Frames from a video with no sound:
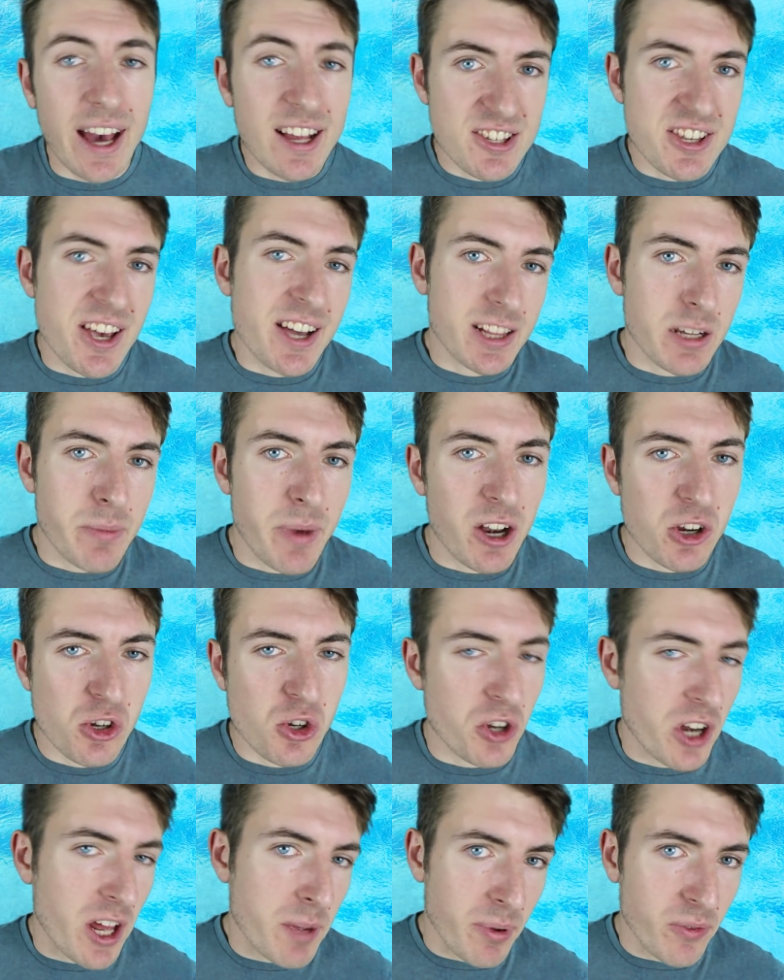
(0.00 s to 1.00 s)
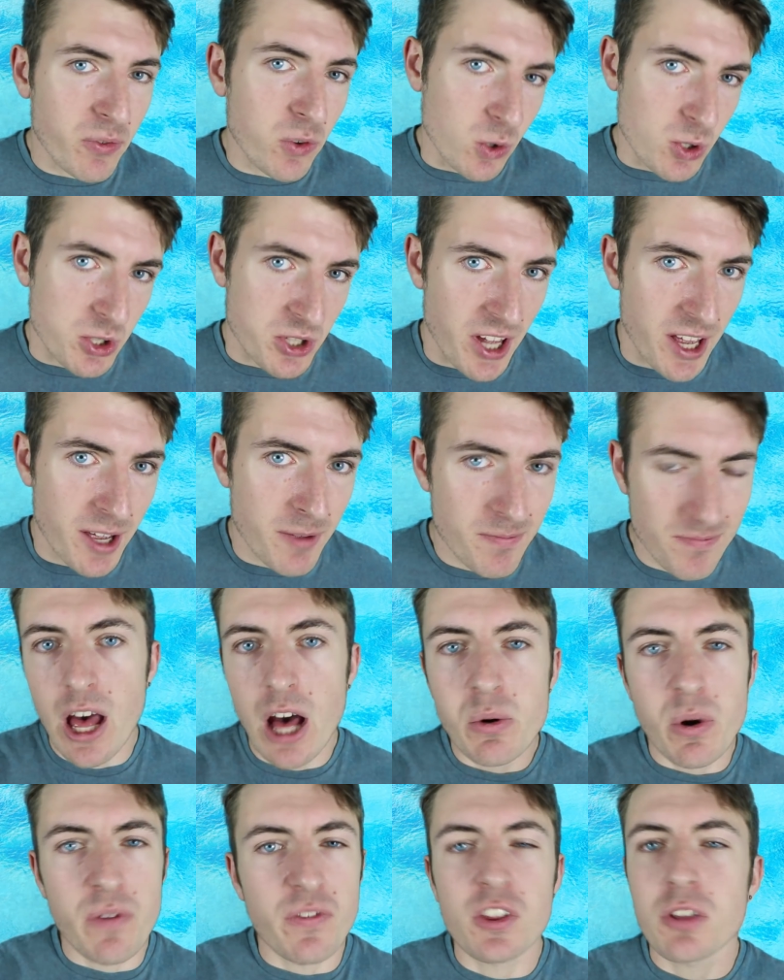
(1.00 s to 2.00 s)
and sacked their manager on April Fool's Day.
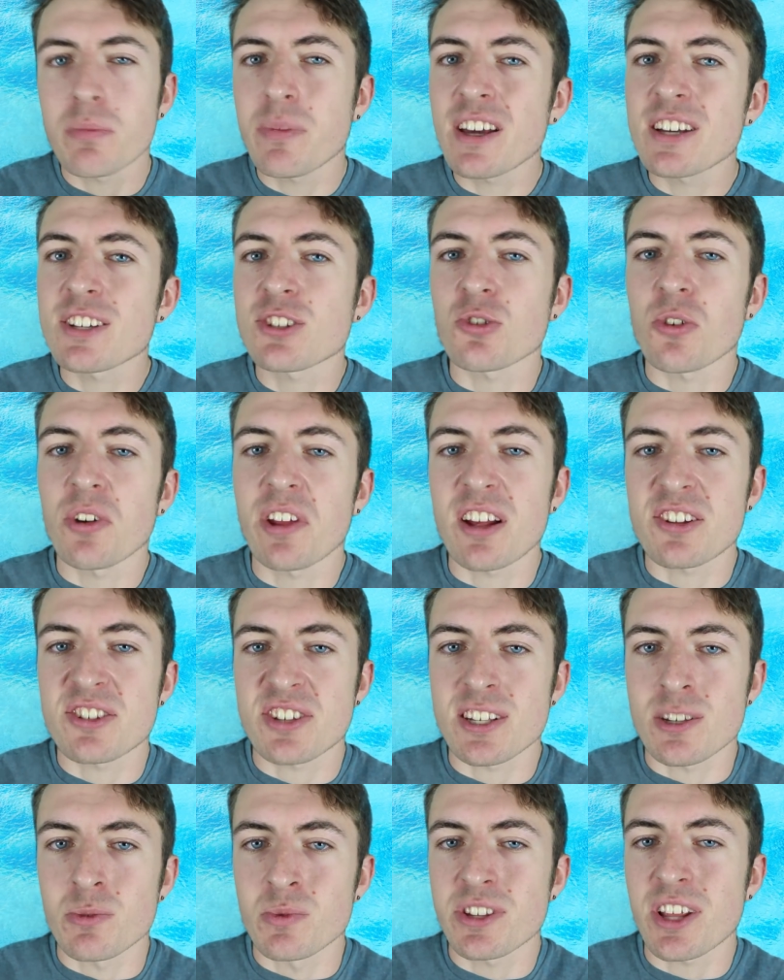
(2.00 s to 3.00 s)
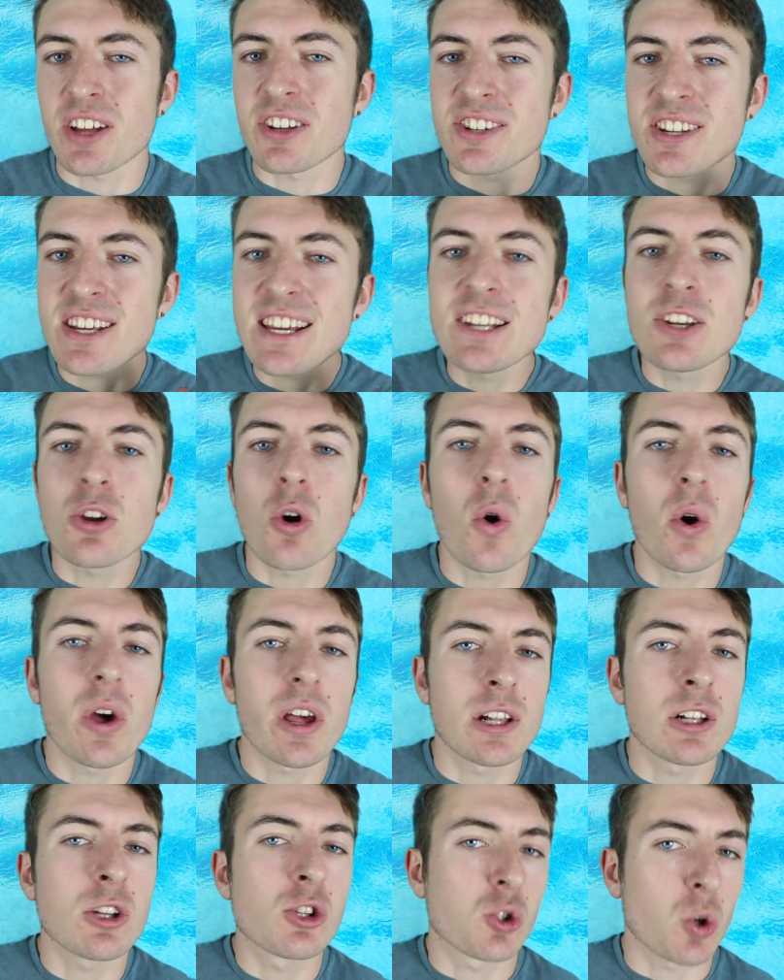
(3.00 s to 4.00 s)
However, the biggest story that season was that Dean
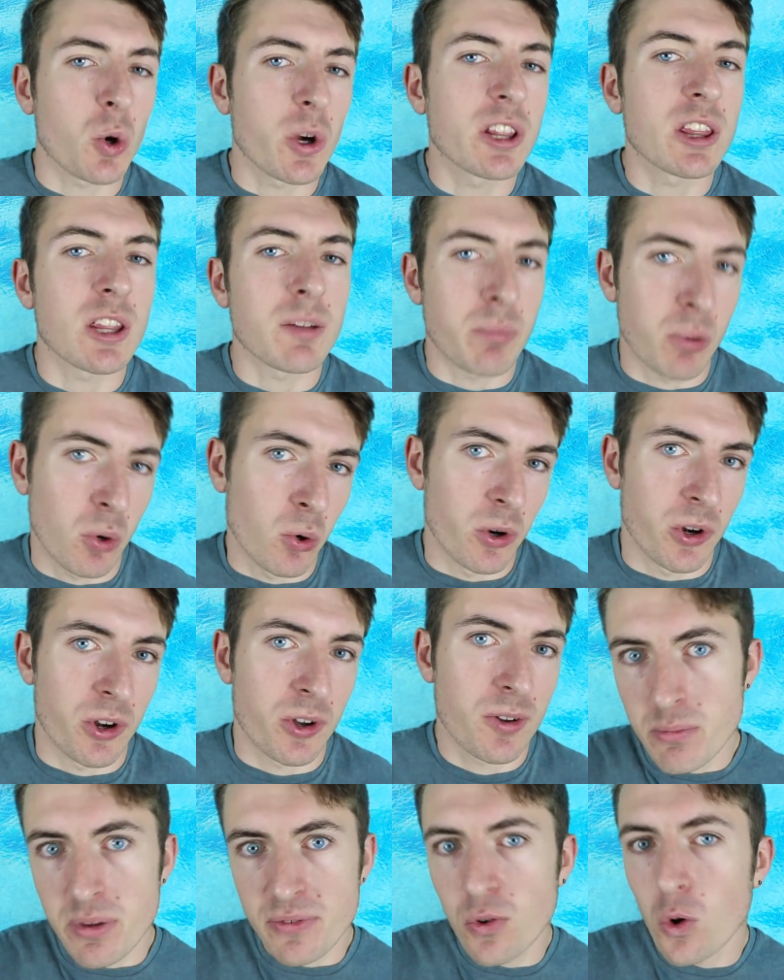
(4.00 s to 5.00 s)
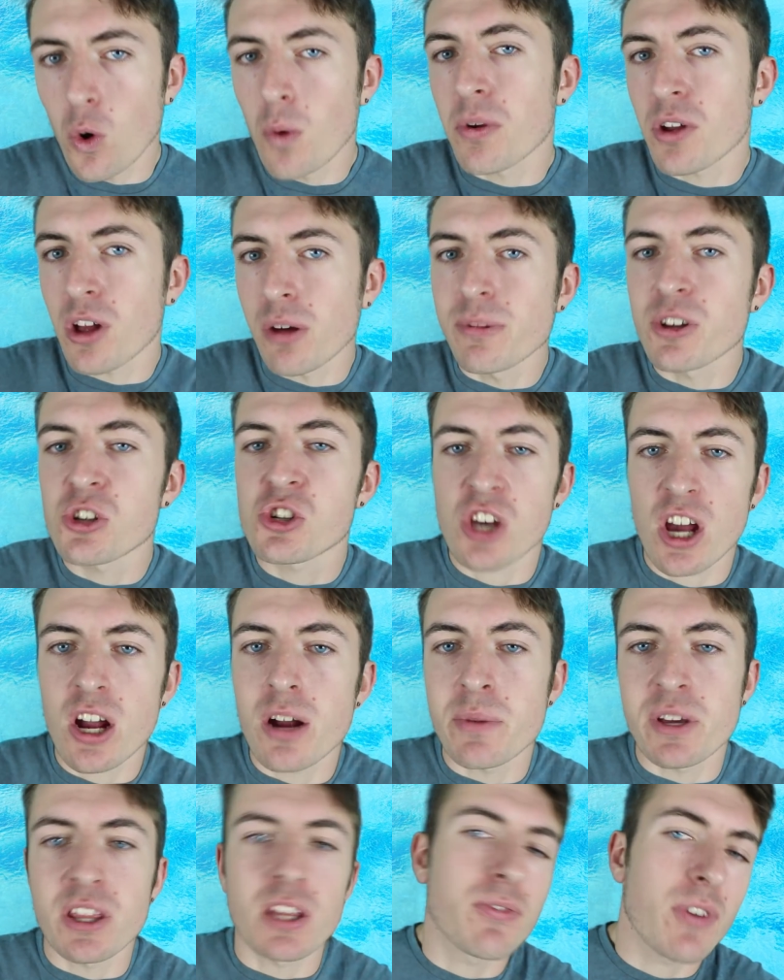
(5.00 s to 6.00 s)
Hoyle joined the board before becoming
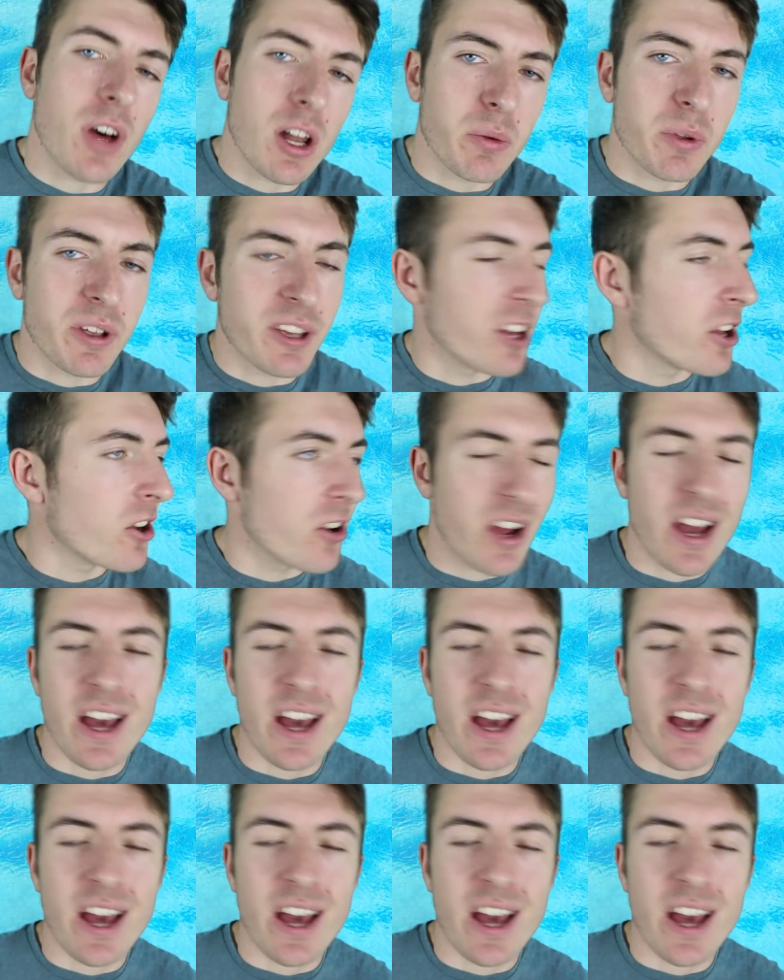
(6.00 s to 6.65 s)
chairman the following year,